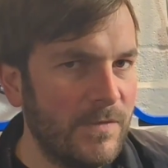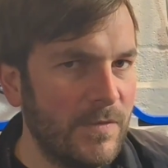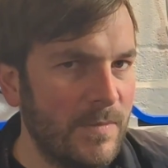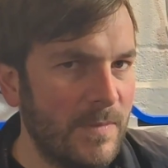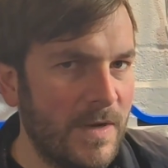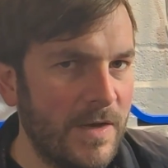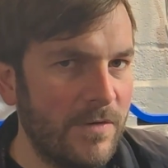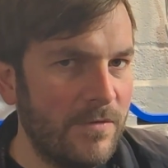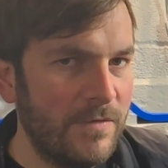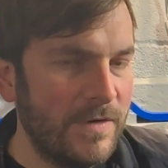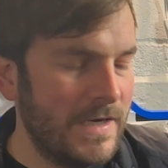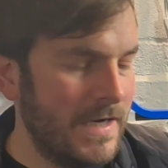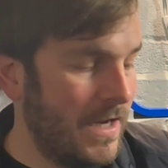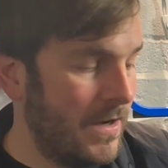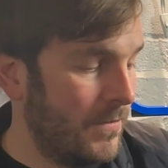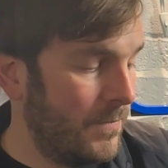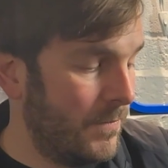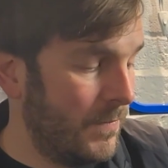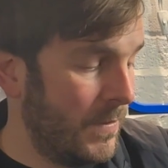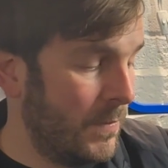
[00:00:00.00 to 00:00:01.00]
you might already
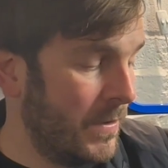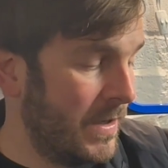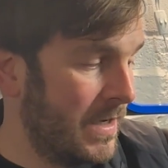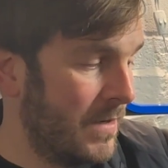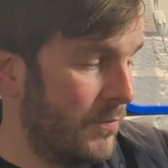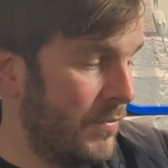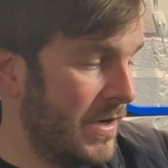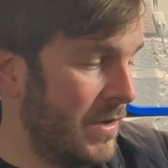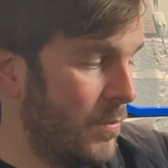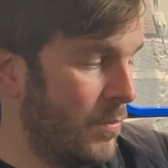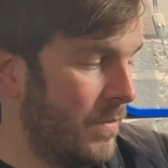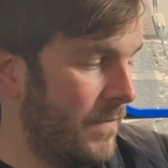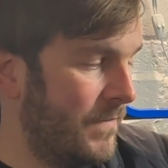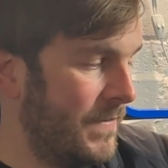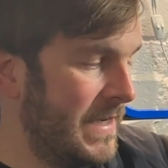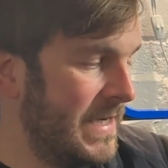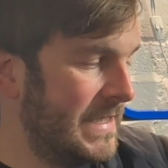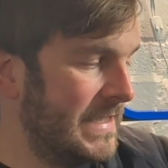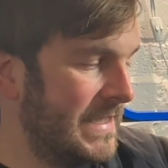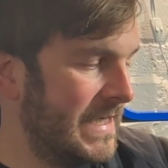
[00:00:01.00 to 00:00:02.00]
know. We're going to bring all of
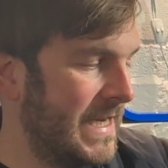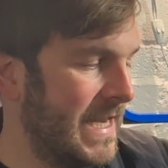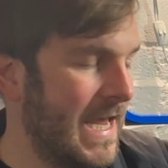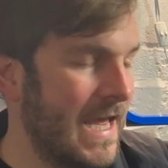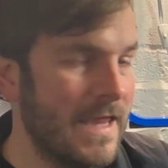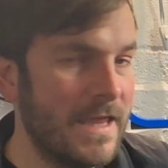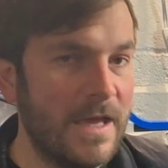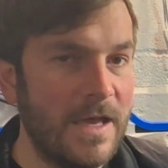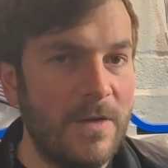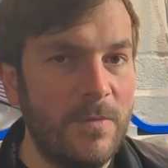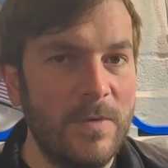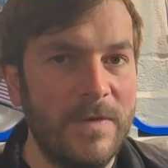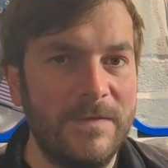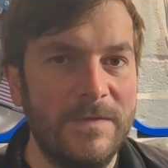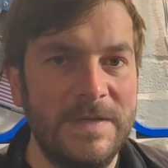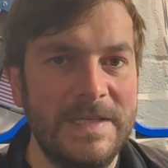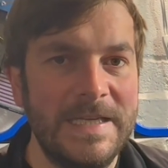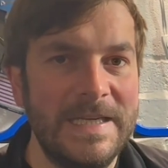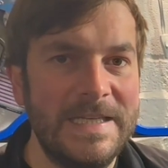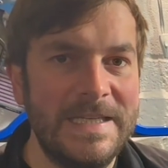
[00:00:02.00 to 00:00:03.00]
these together
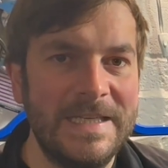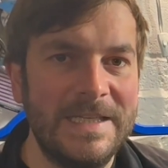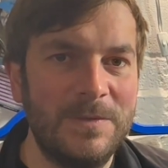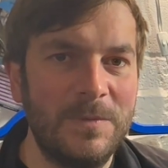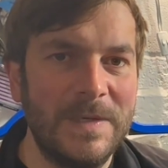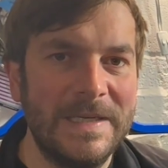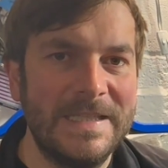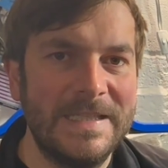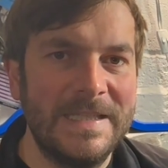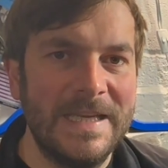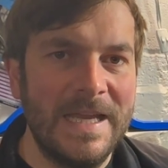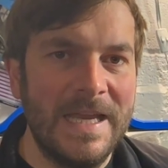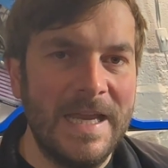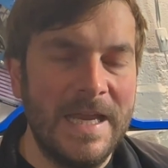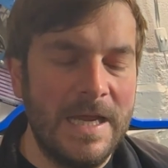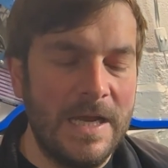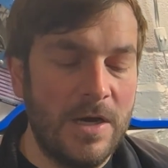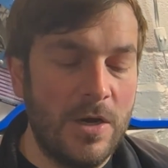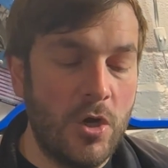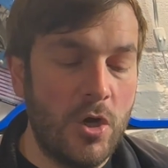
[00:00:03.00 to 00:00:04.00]
with DT Swiss
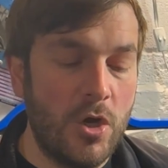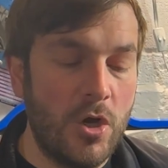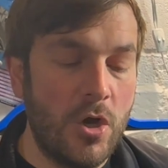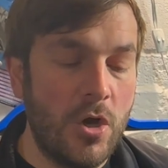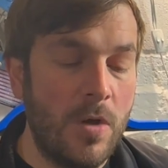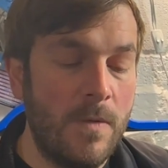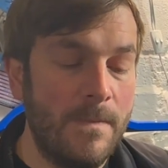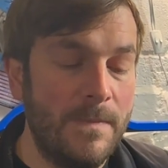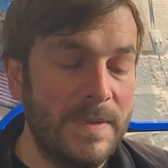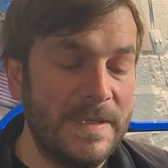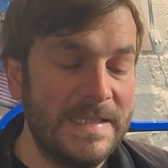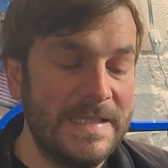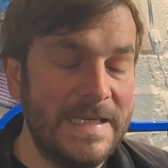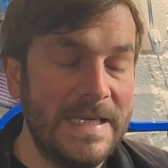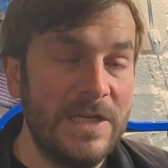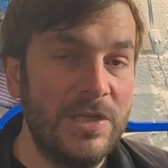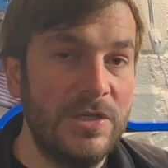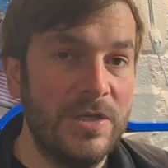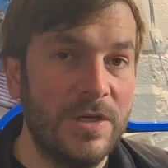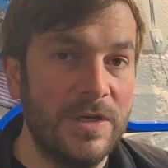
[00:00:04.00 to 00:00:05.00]

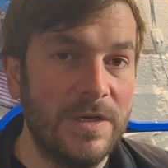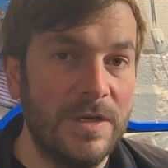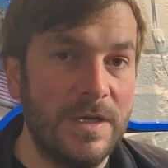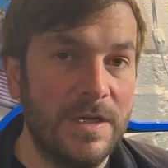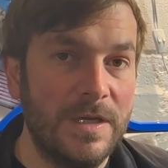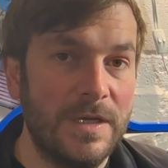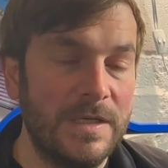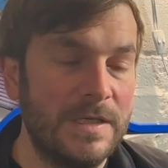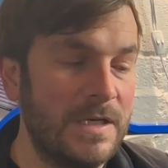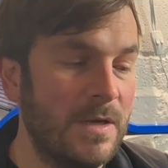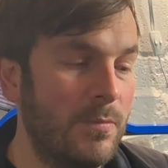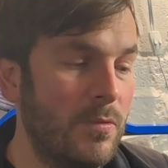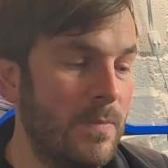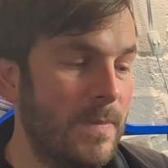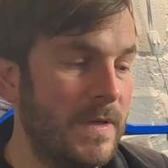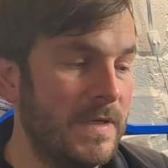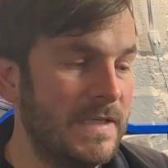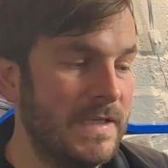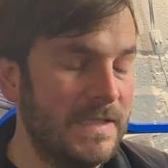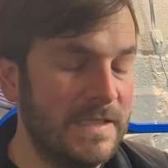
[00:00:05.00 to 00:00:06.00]
competition
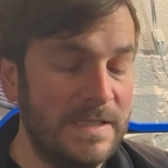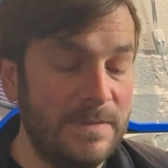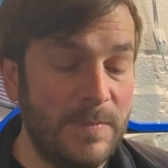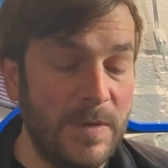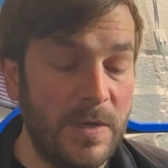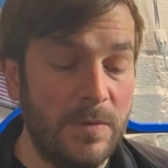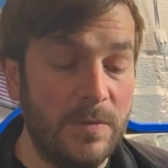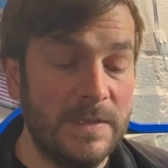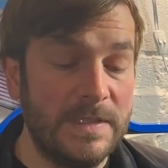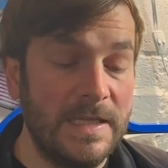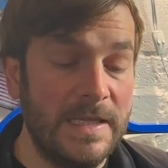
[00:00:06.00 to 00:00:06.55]
double-butted spokes.